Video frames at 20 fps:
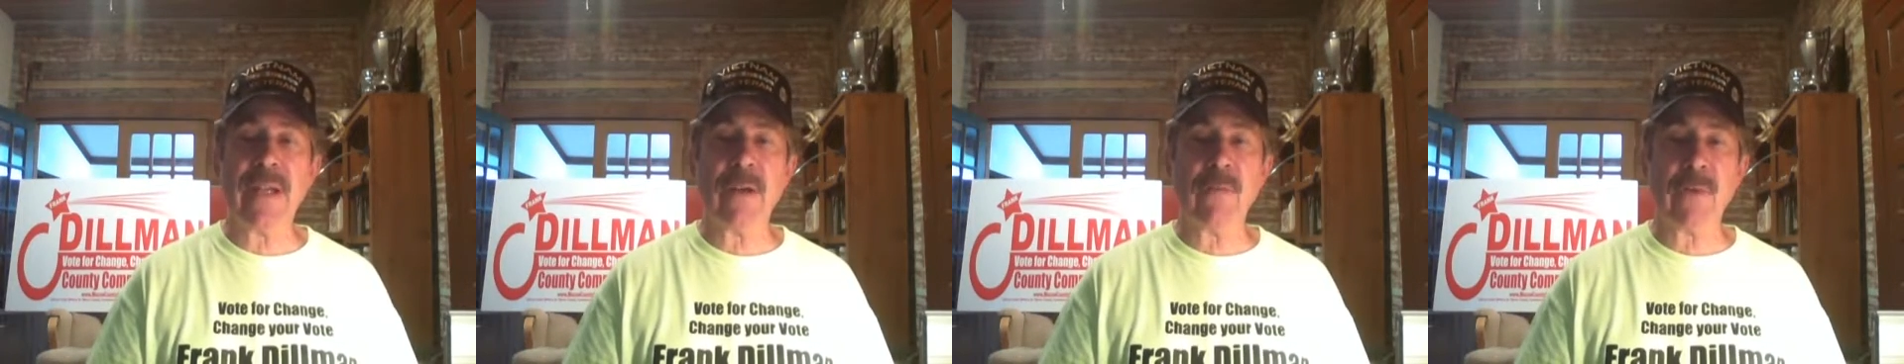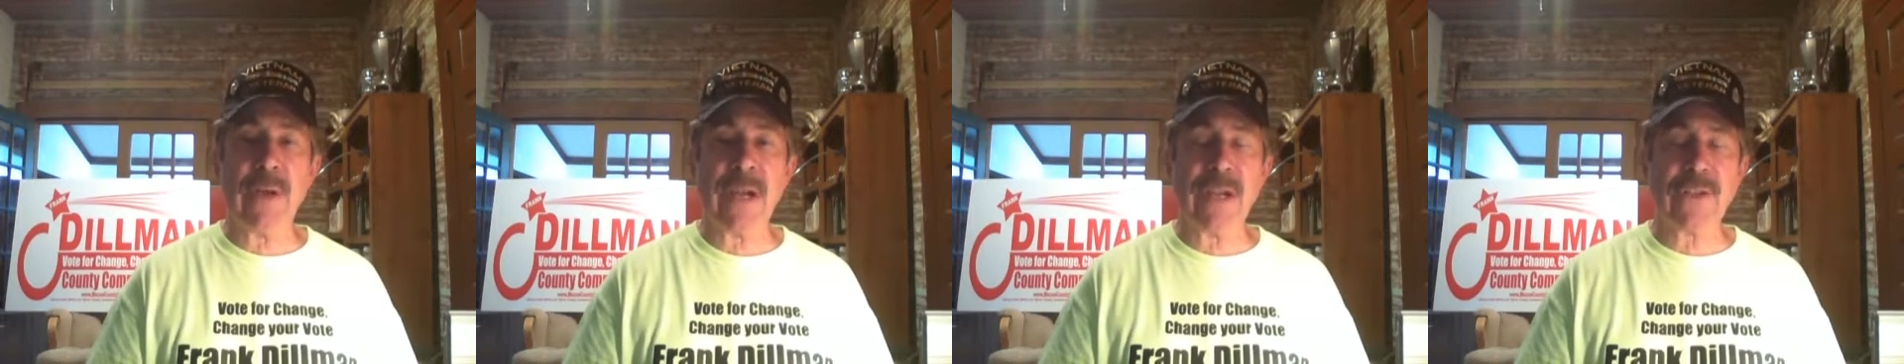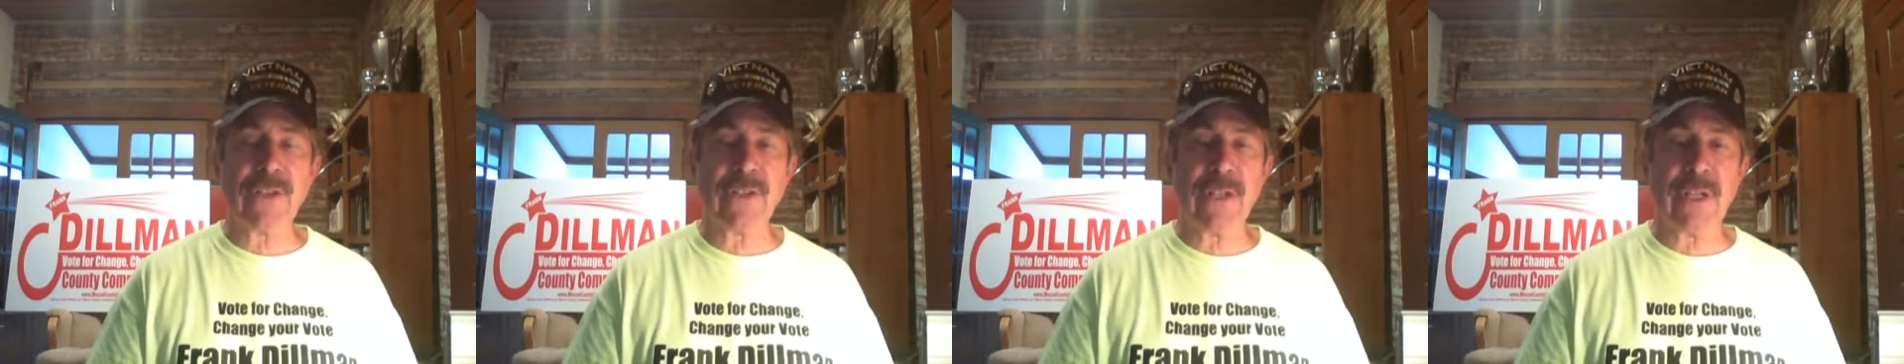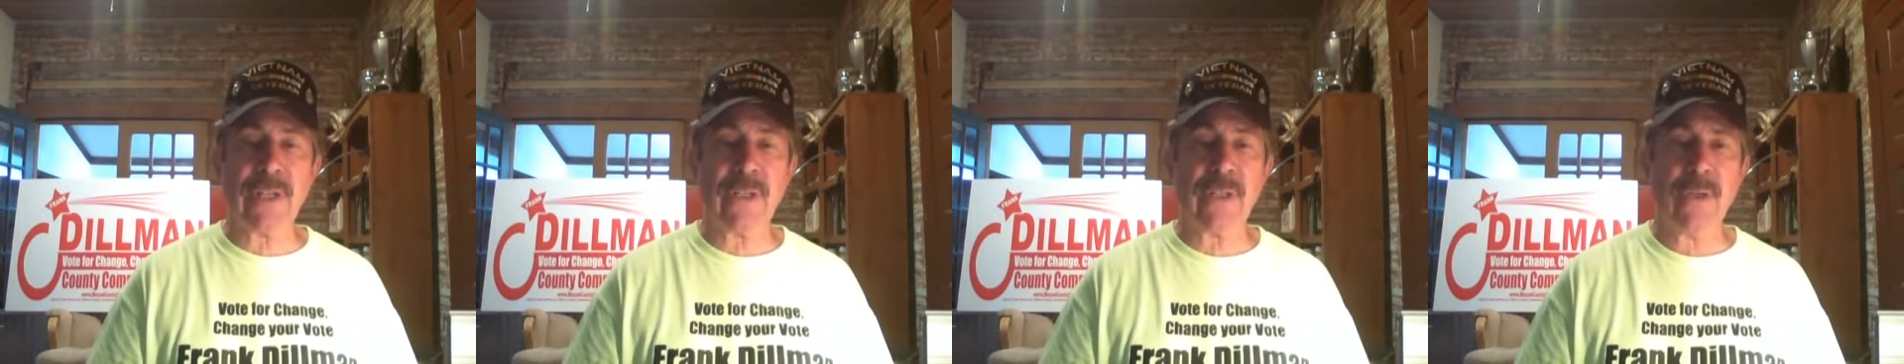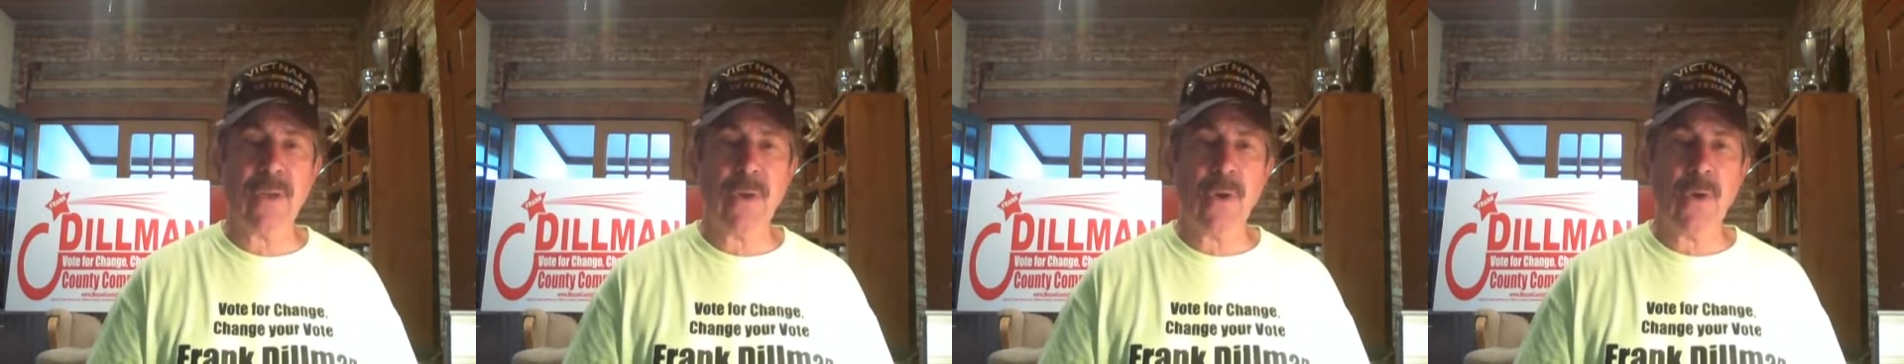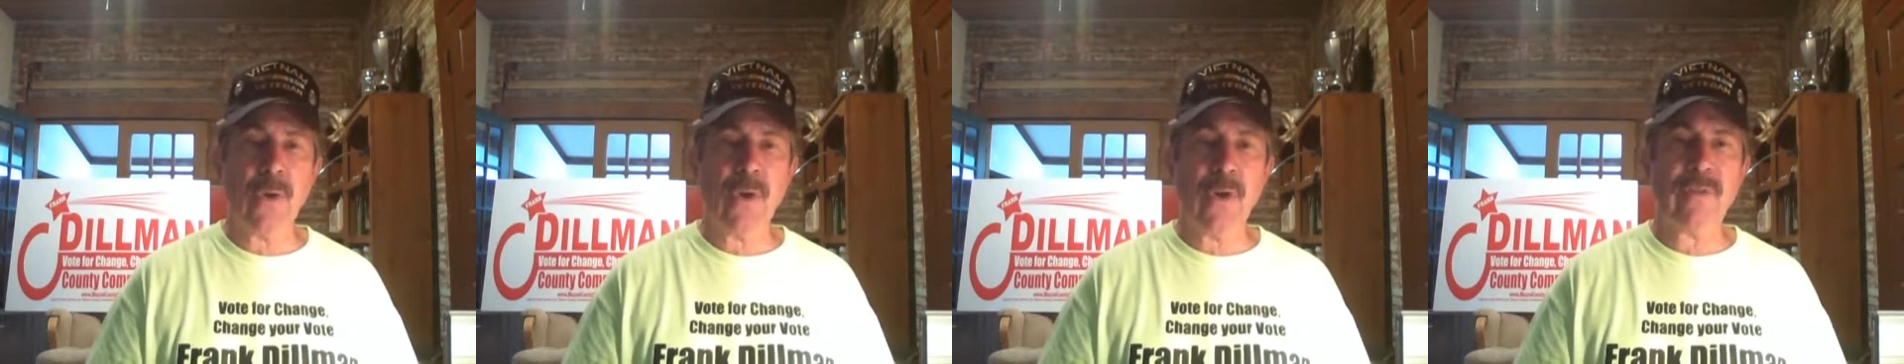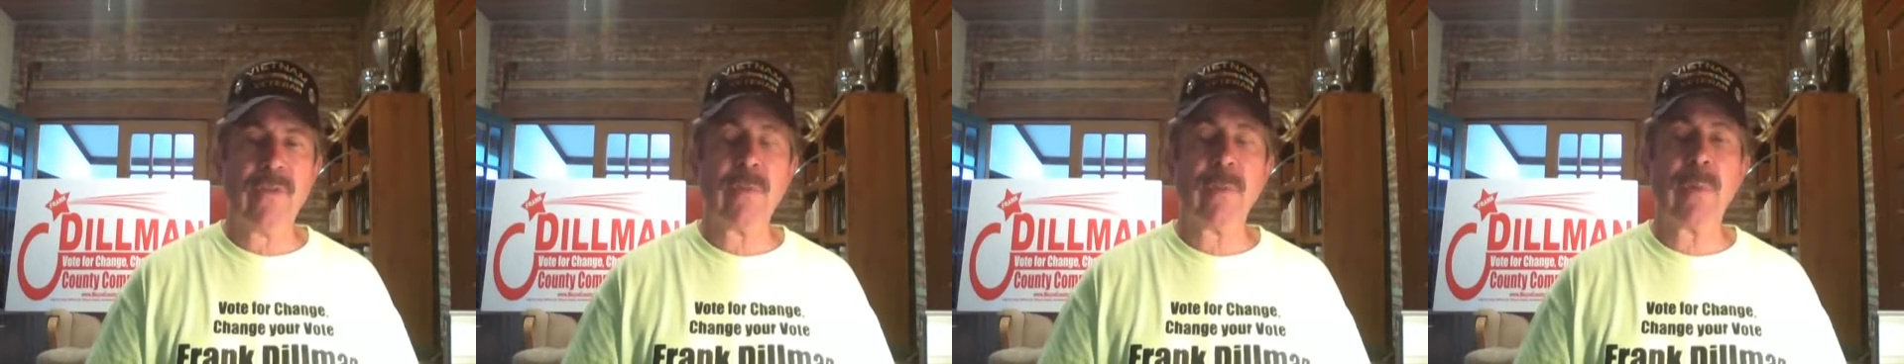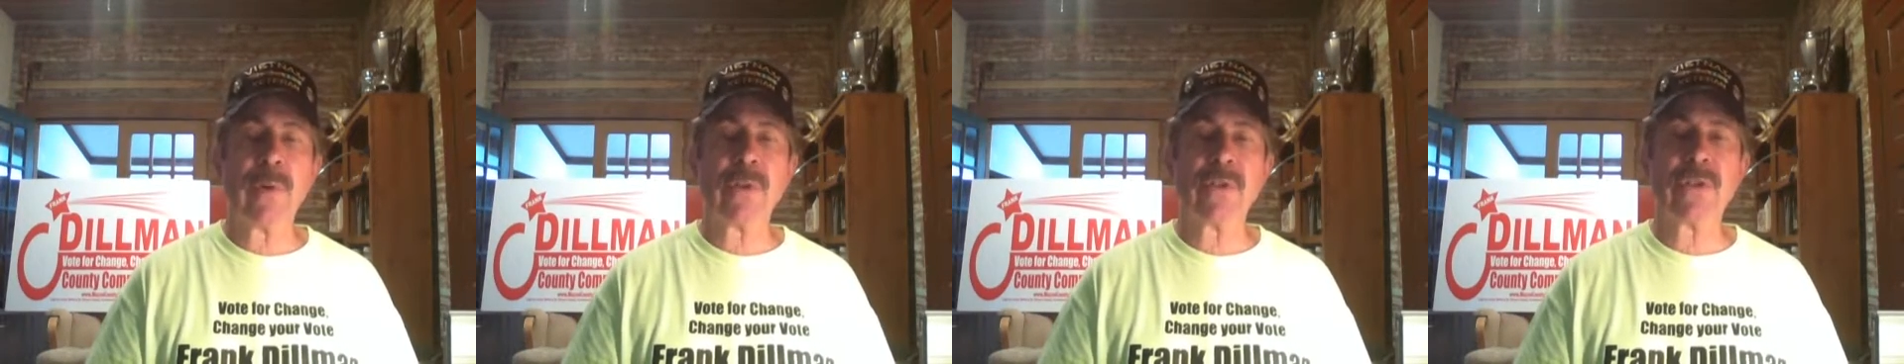irrationally or
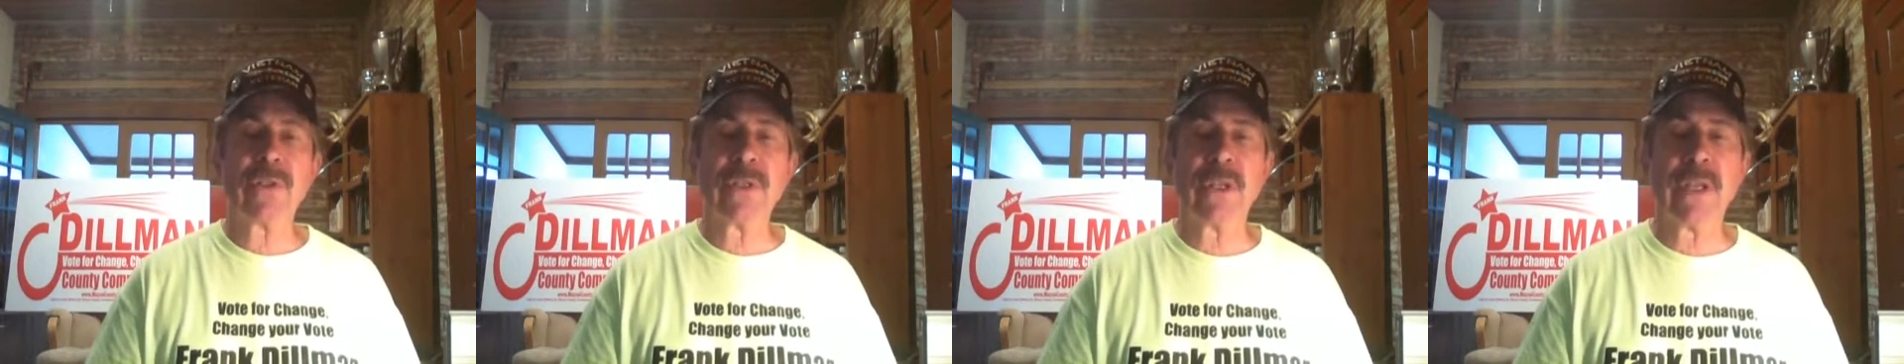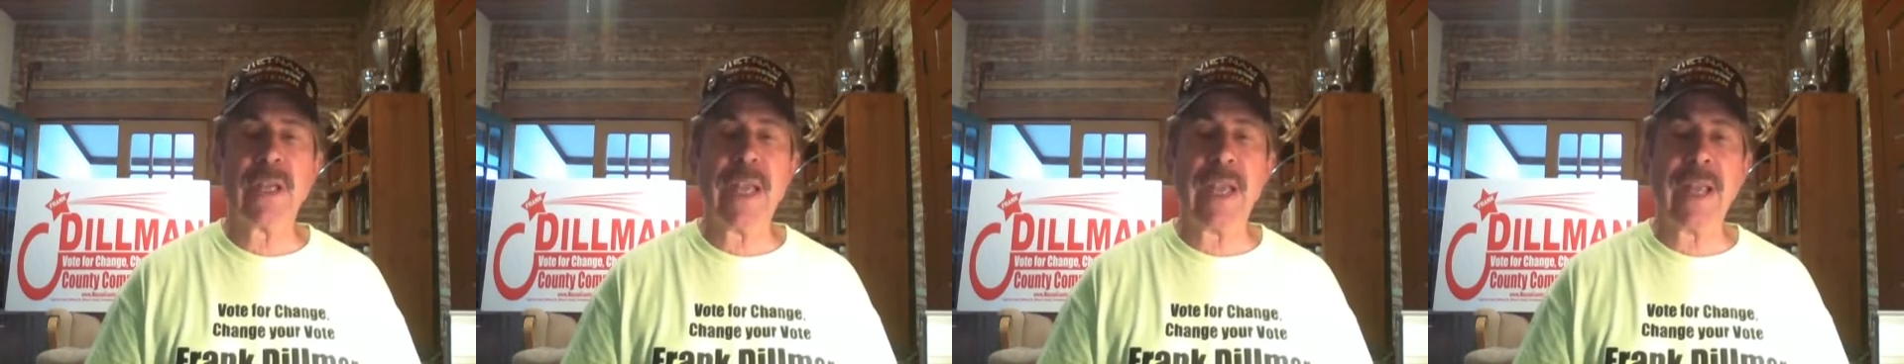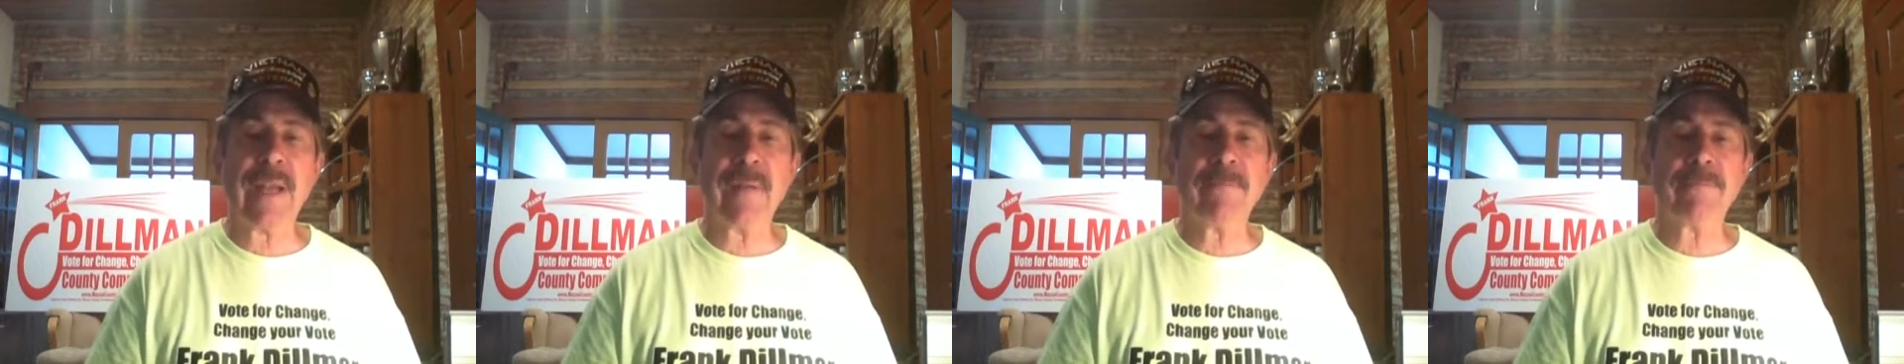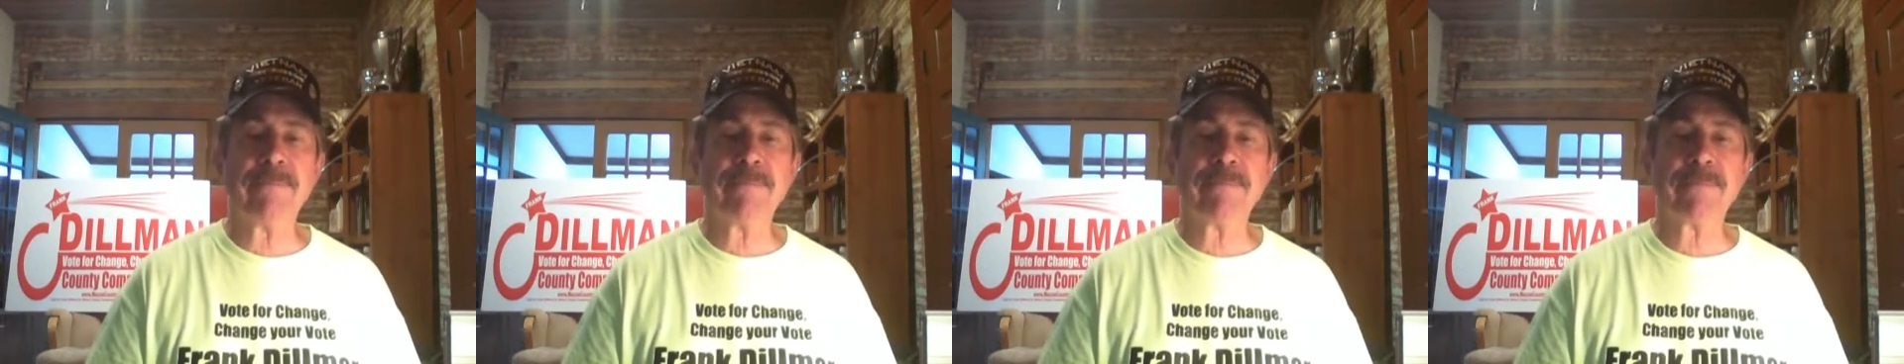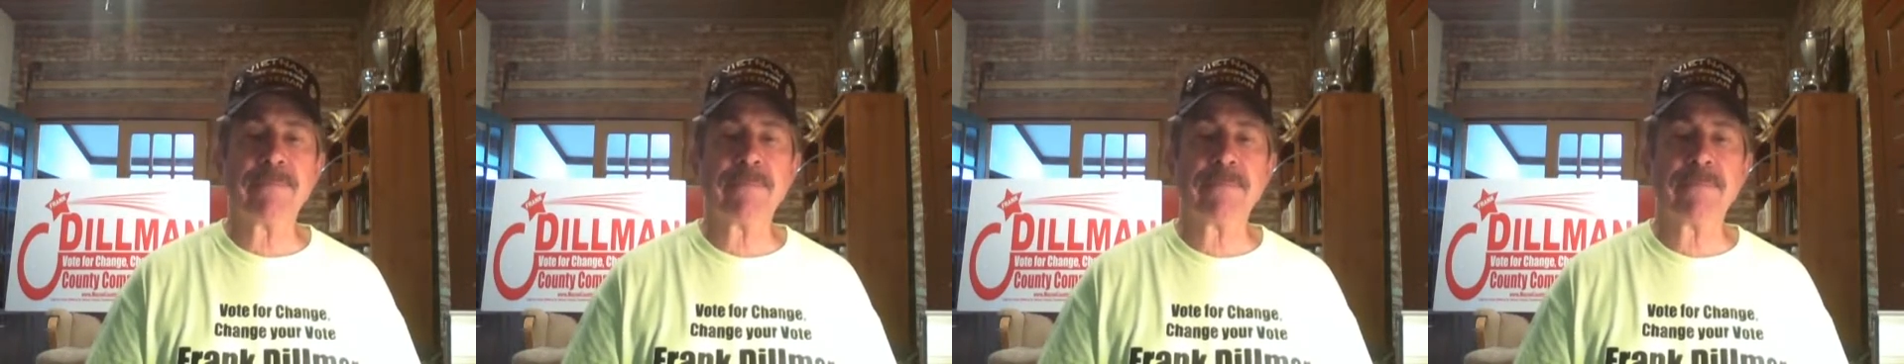for personal gain.